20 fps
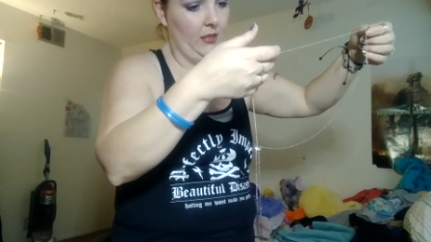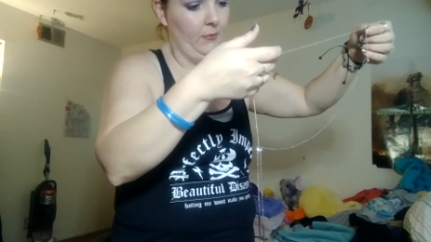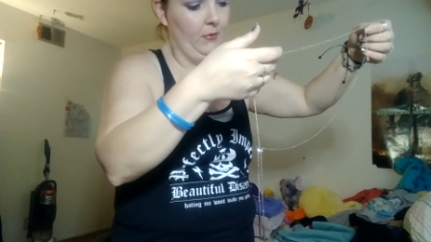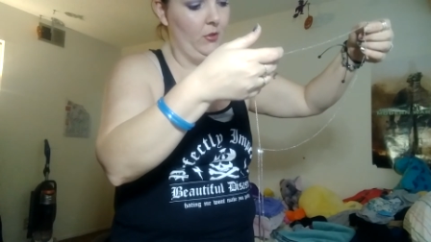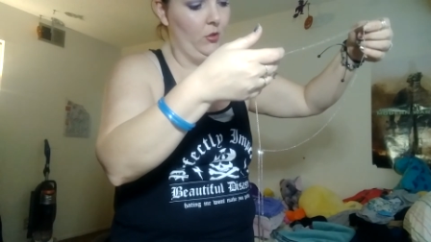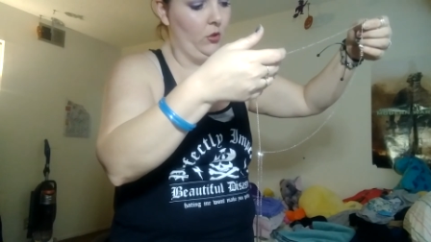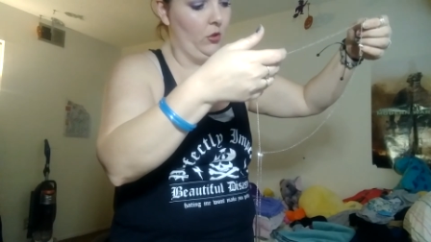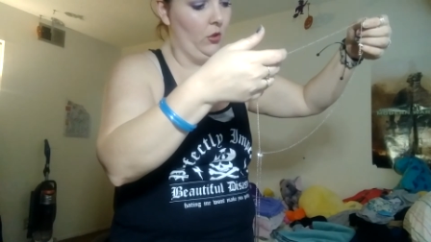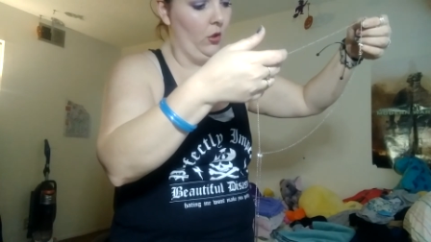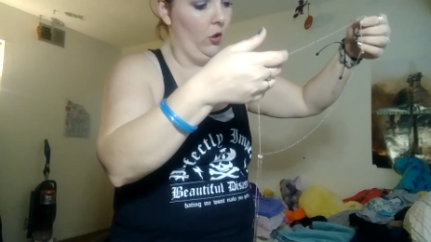I
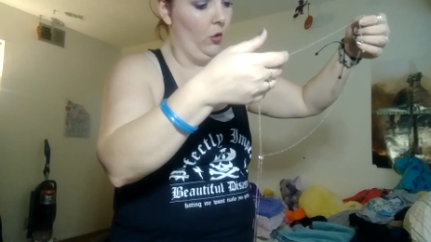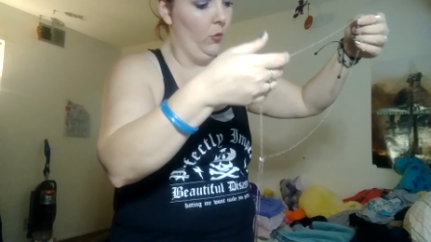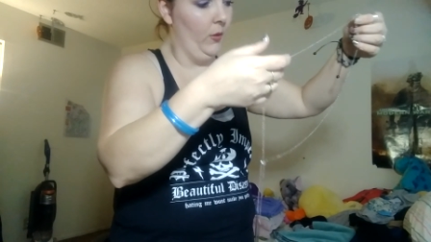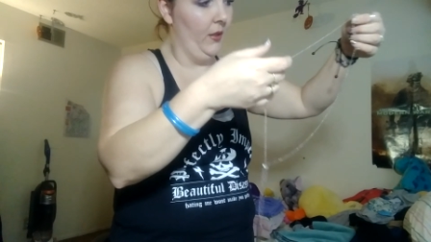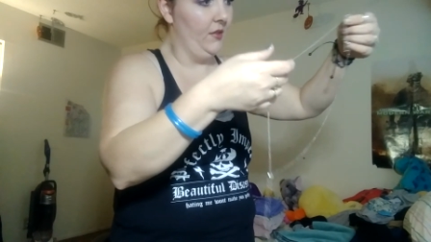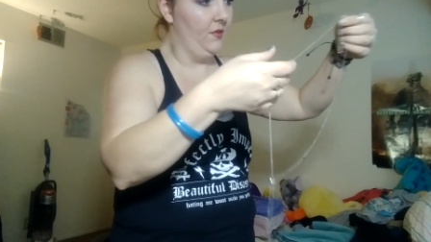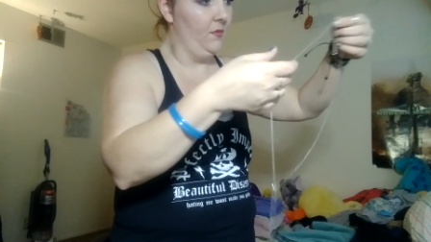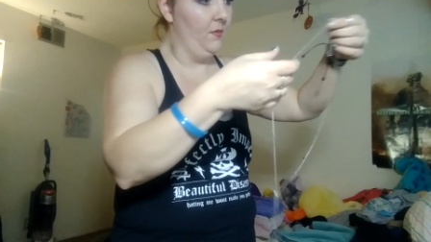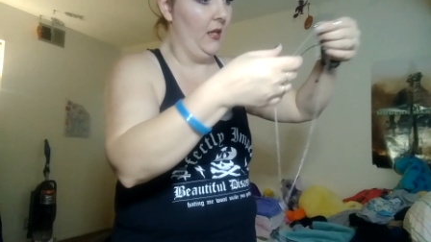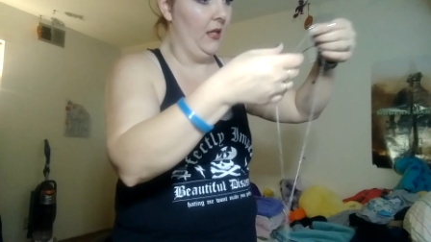mean, you can
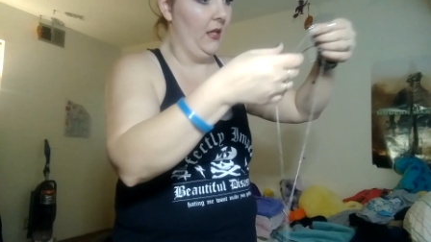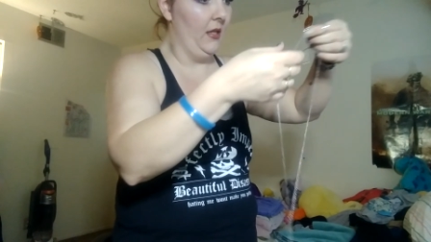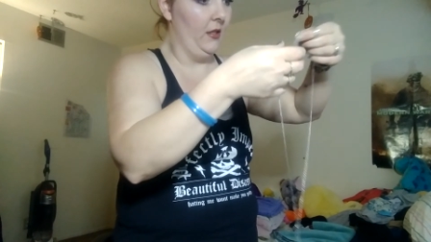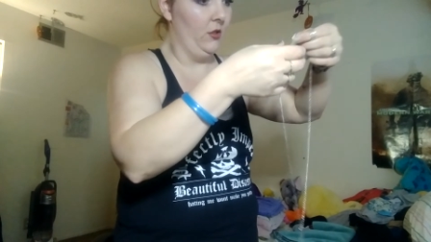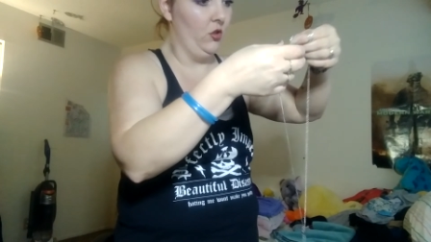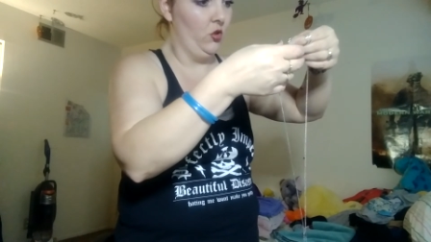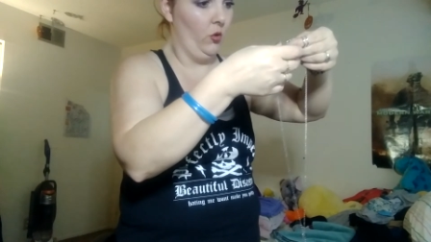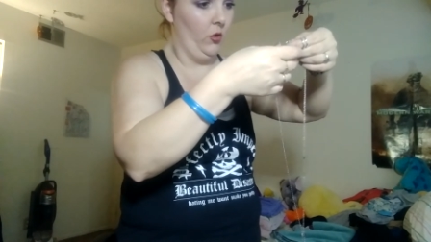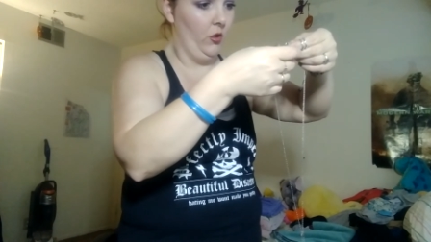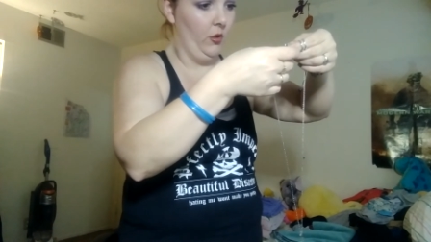always make
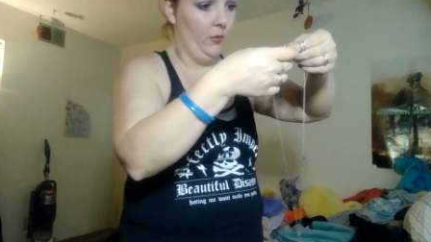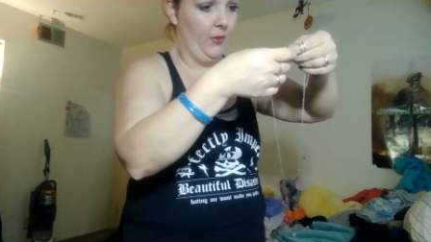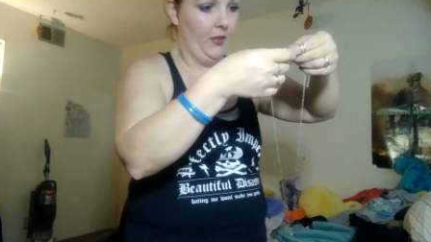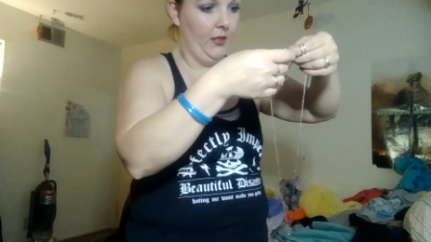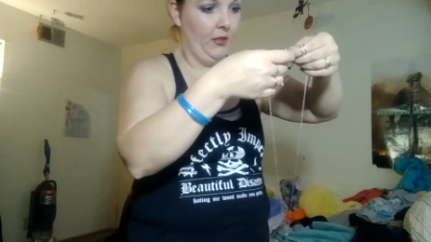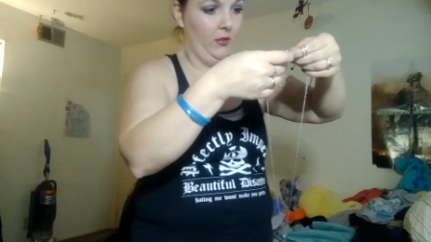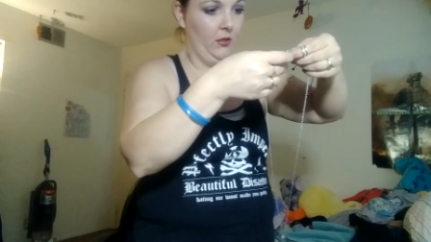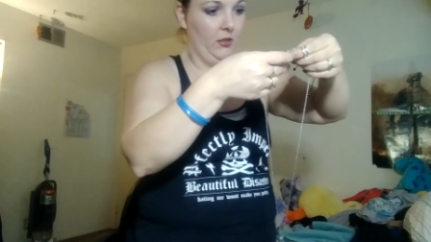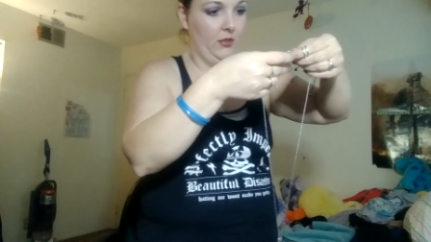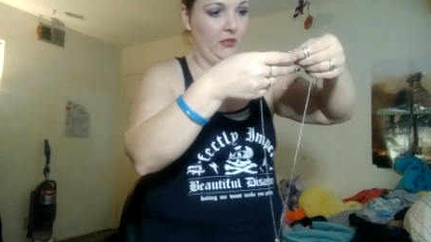it shorter, but
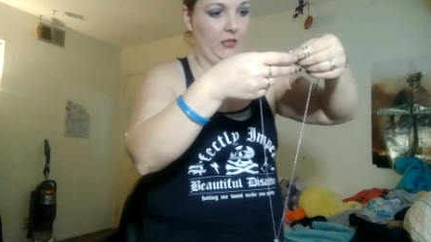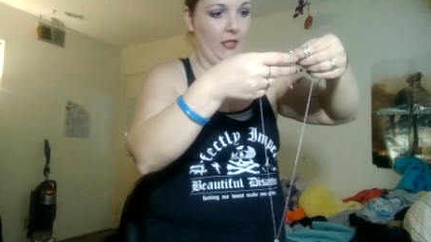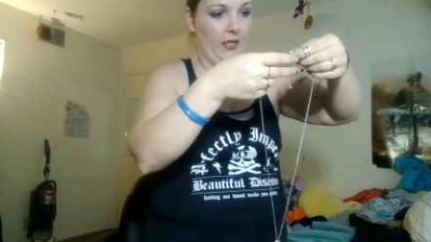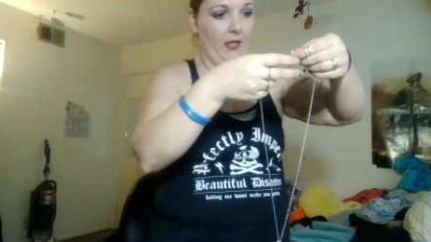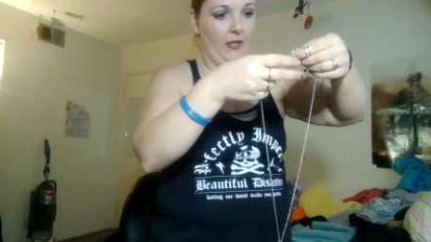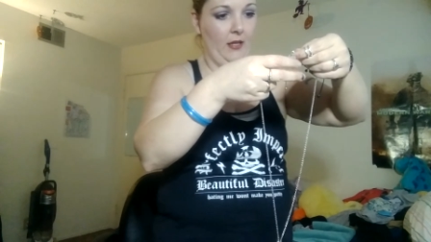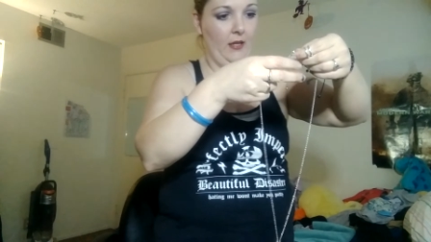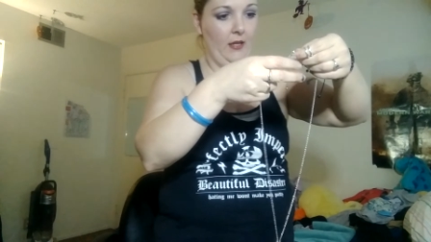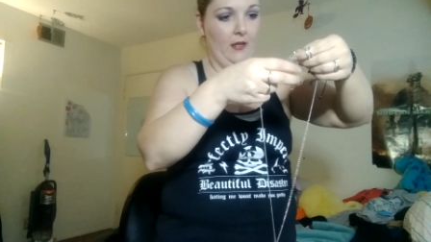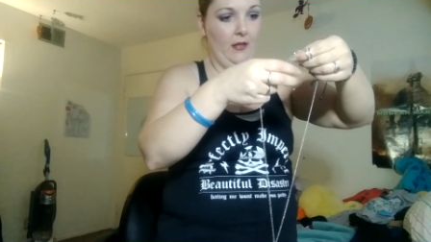it looks
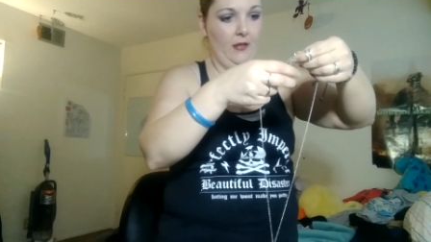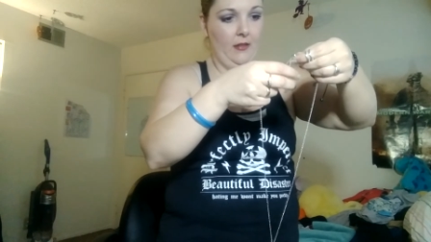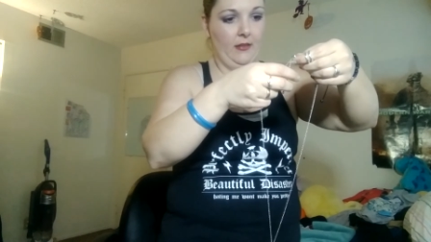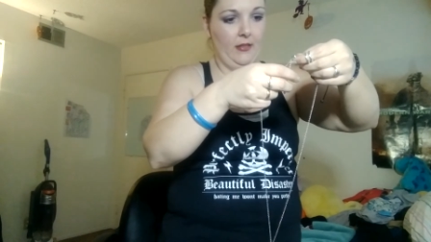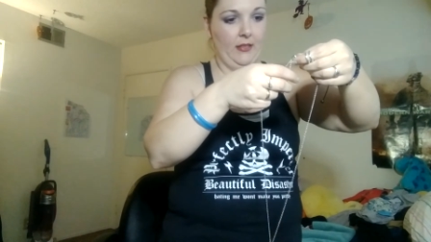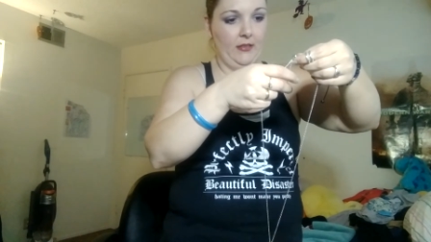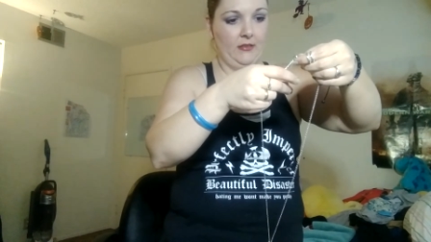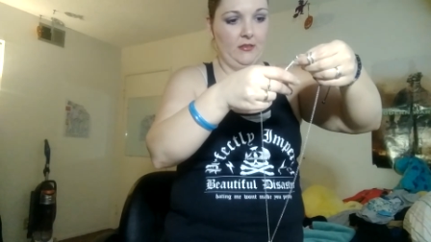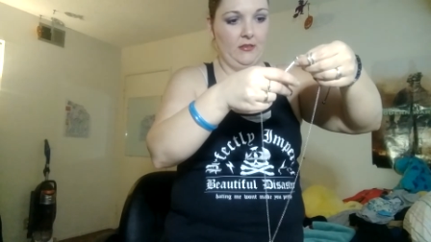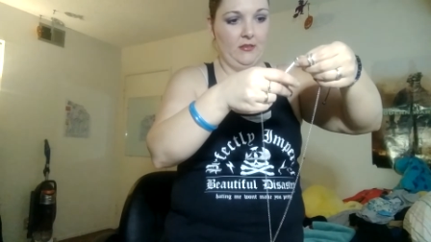like
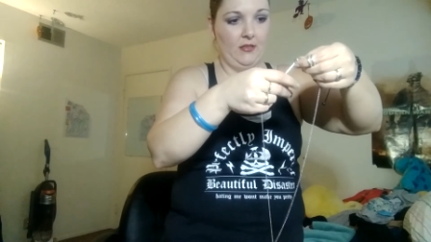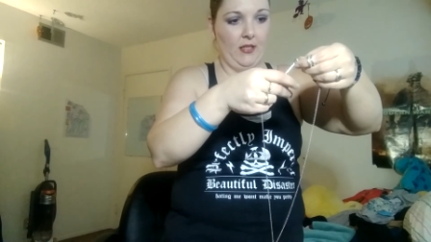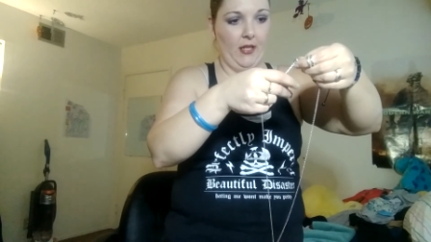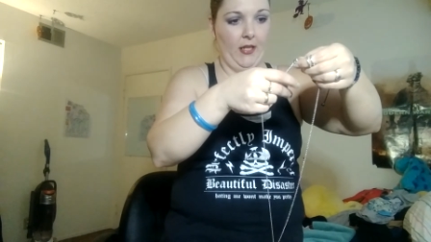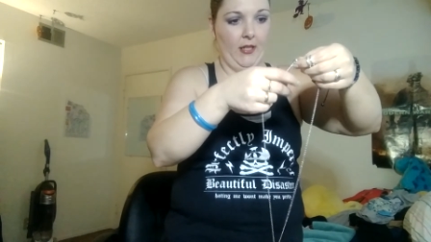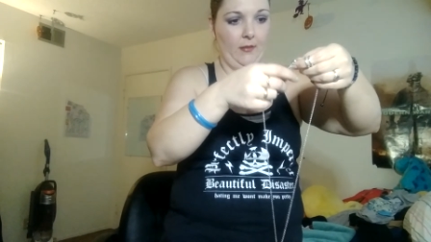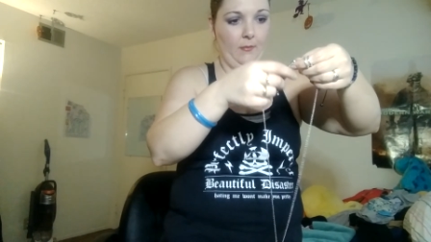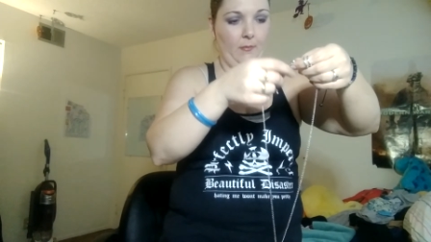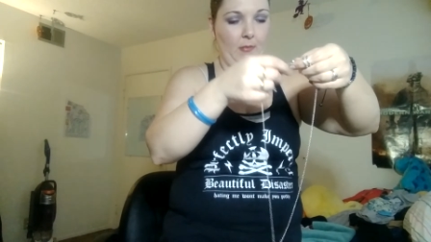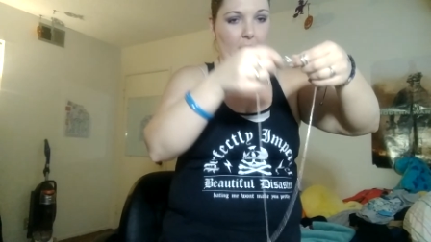this is
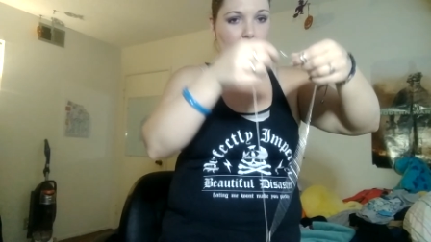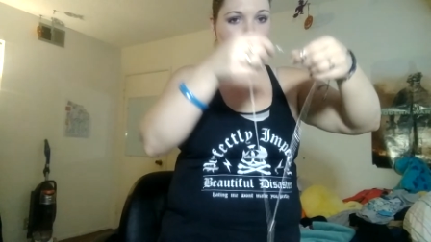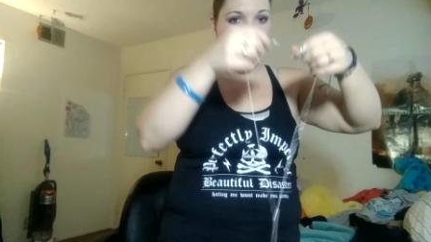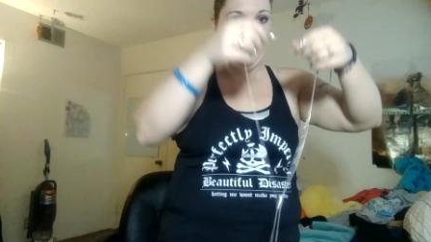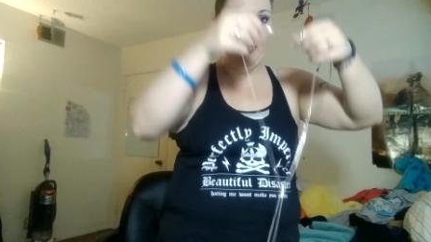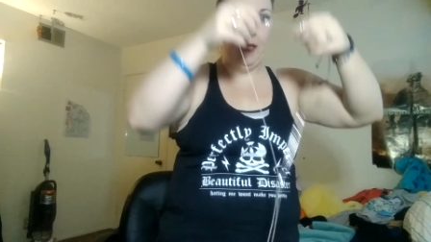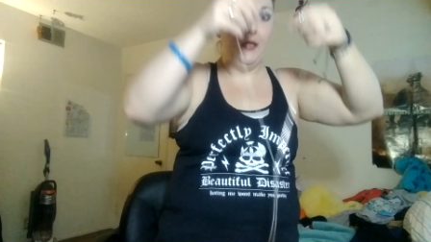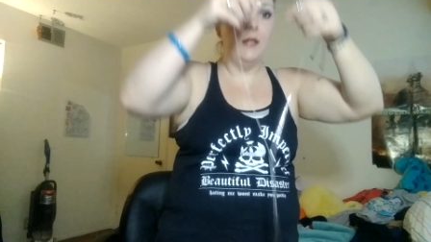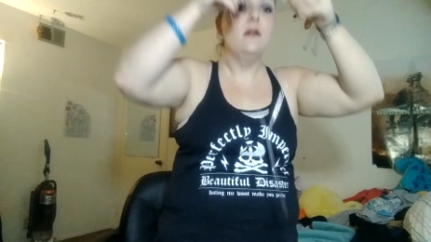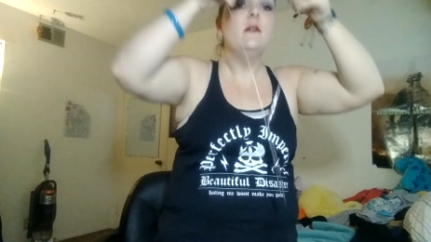like
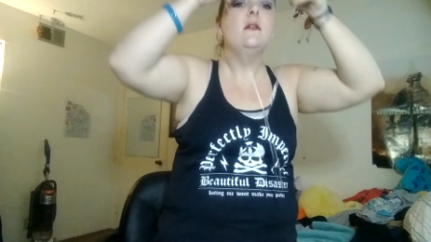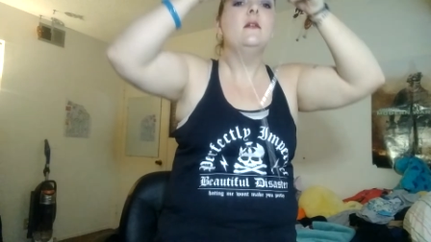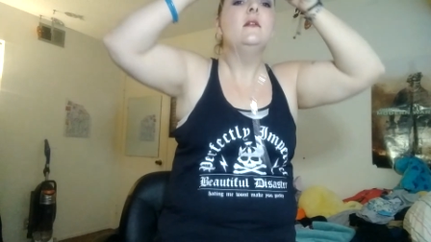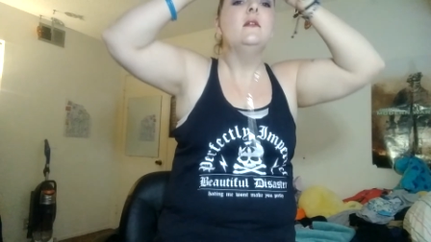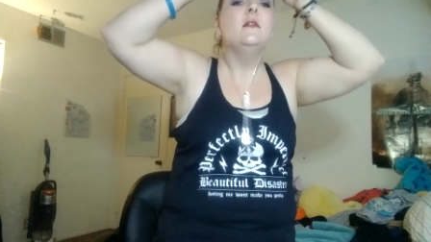making it